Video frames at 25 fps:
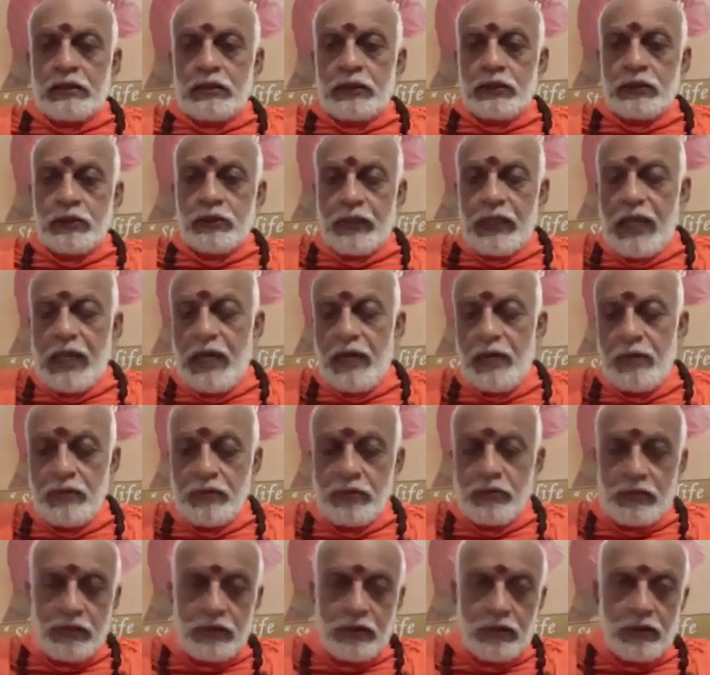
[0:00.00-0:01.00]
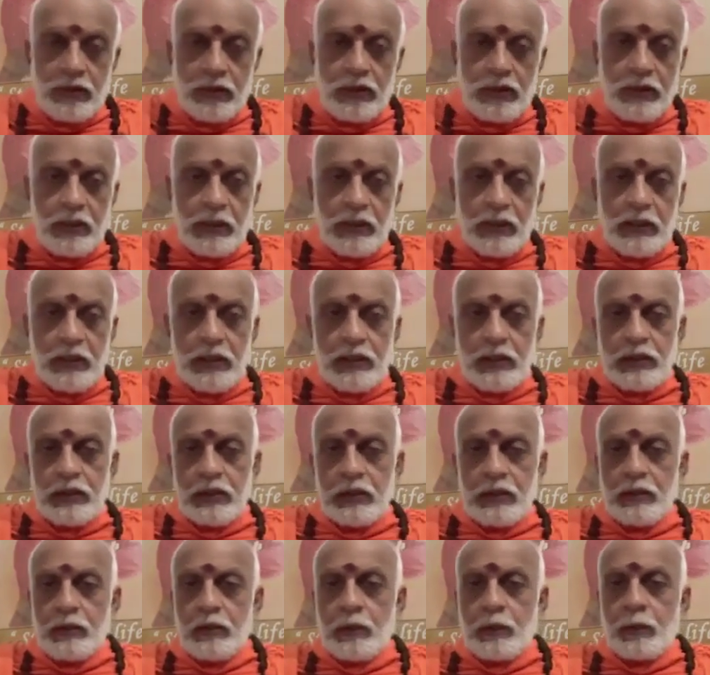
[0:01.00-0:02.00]
So now,
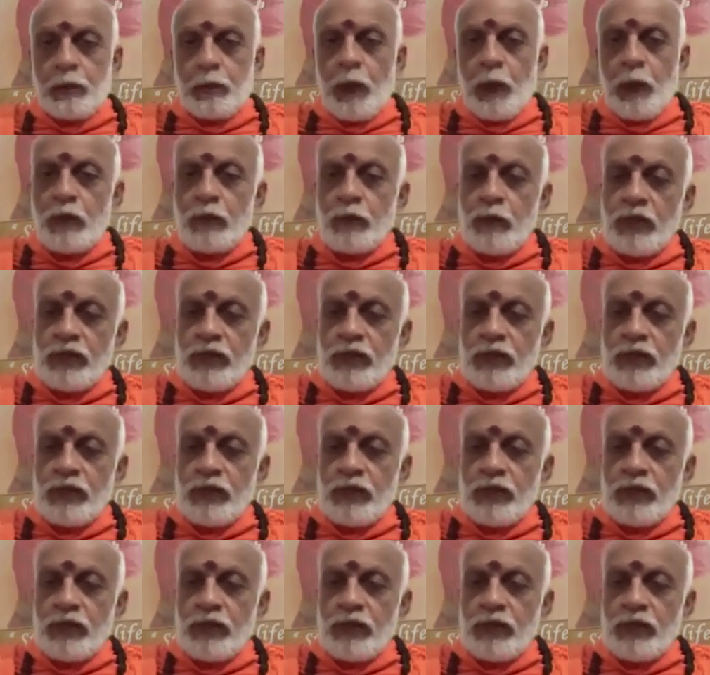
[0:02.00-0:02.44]
what